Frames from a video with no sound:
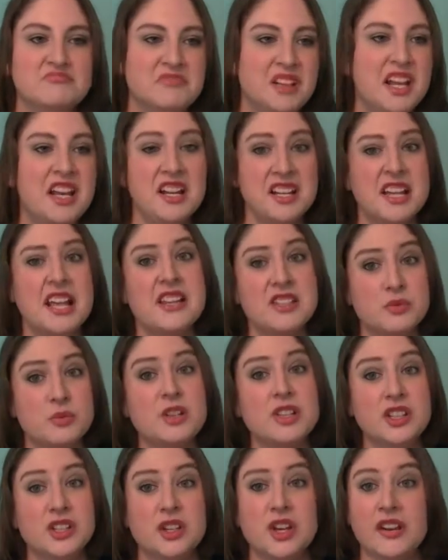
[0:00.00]
and it, it's
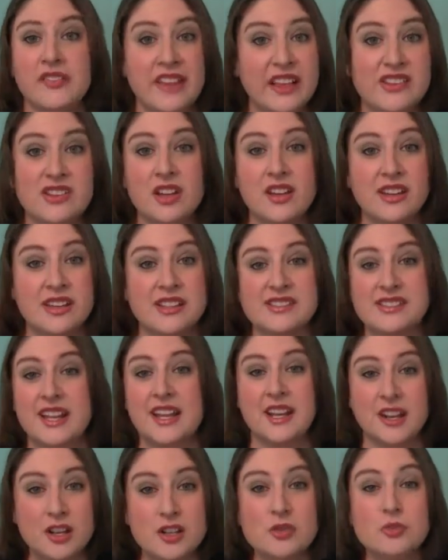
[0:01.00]
really good. That's all I can say.
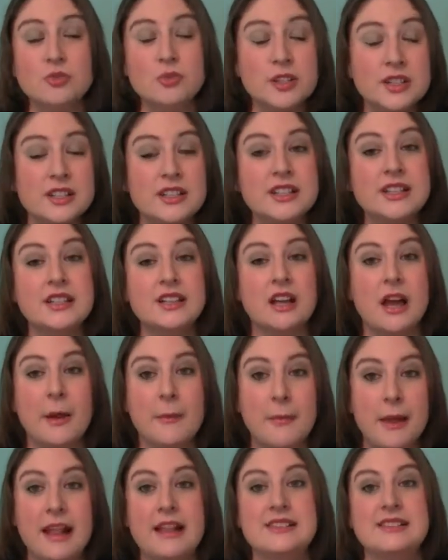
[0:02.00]
It is really
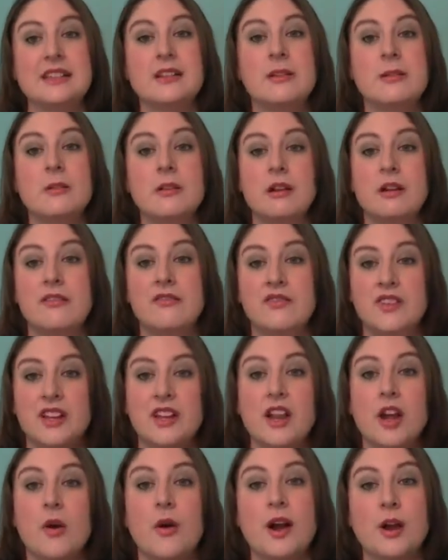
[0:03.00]
amazing
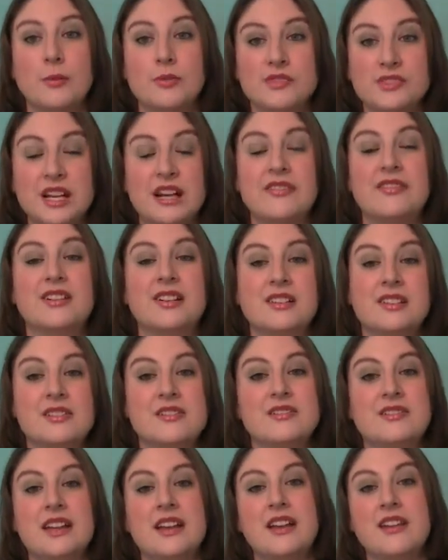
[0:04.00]
video. I will definitely
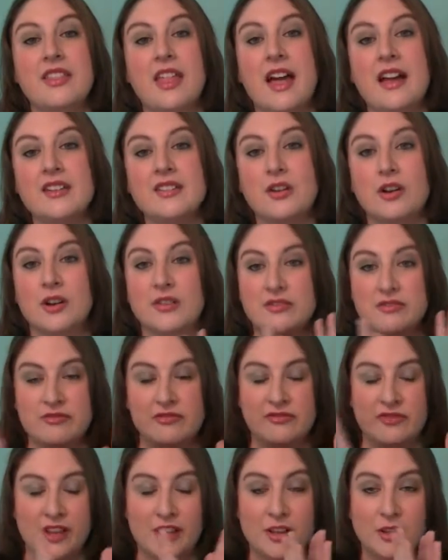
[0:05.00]
say that. Or
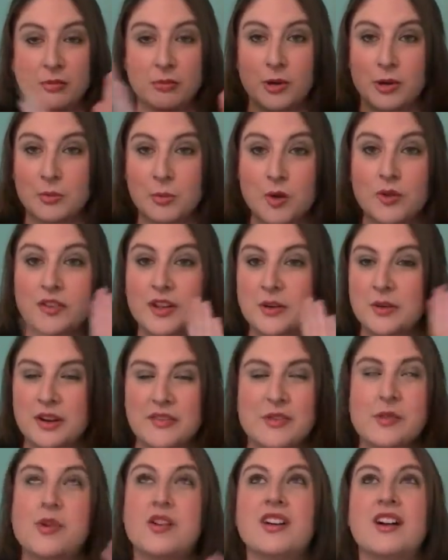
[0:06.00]
film or movie or
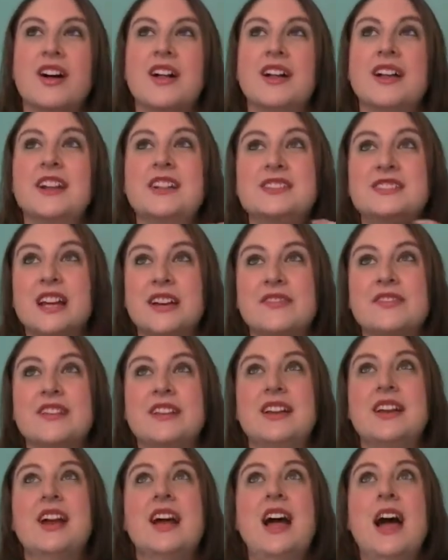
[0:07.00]
whatever you want to call it. It is
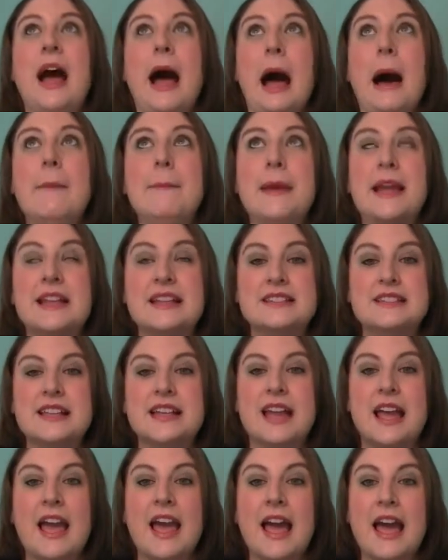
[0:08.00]
definitely
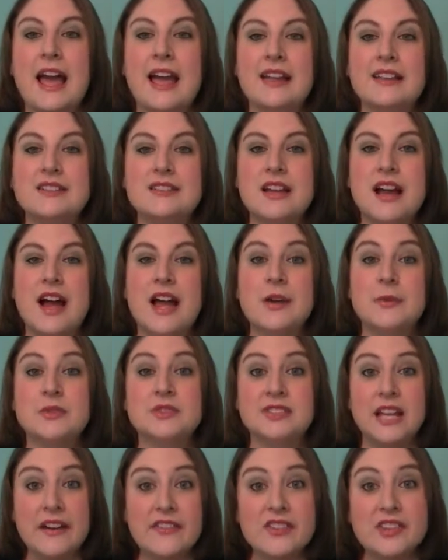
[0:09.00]
amazing. And I will
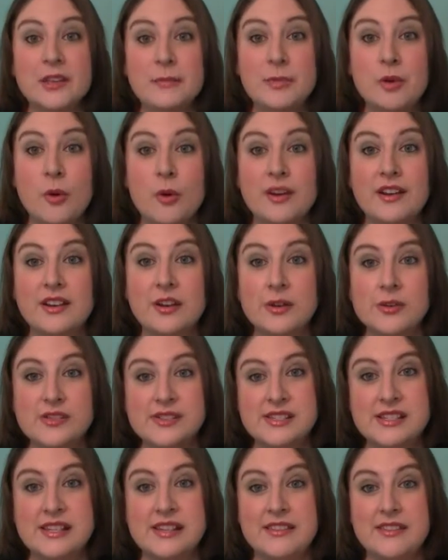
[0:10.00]
definitely be going to go
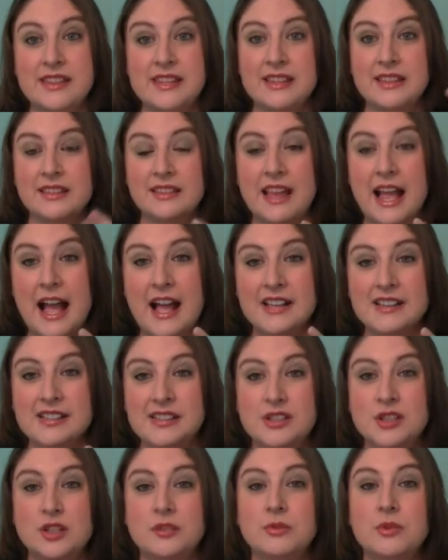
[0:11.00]
see the
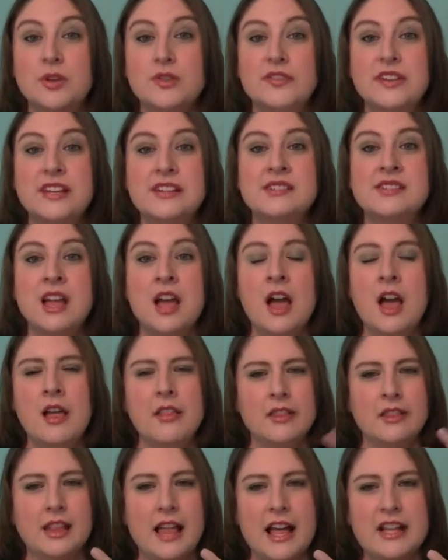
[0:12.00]
last two movies.
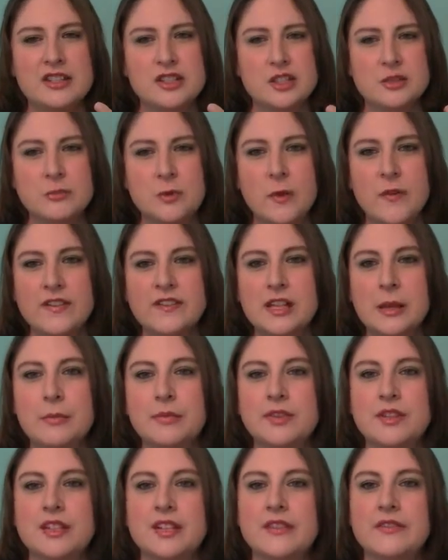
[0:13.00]
The last two movies, I
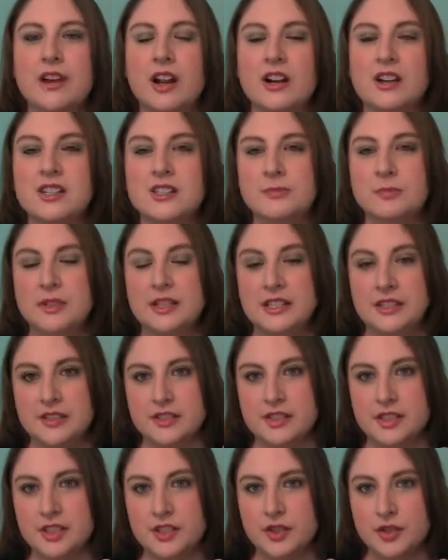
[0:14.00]
believe, are split
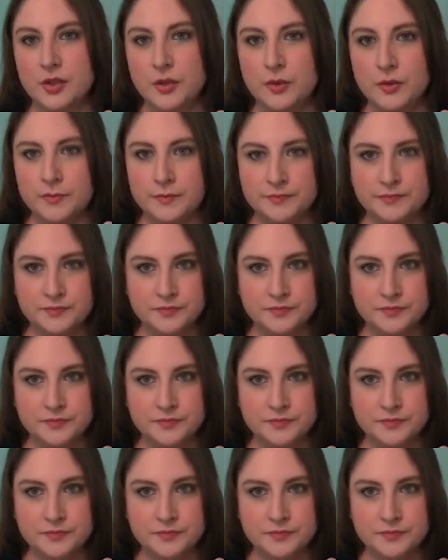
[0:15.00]
in two.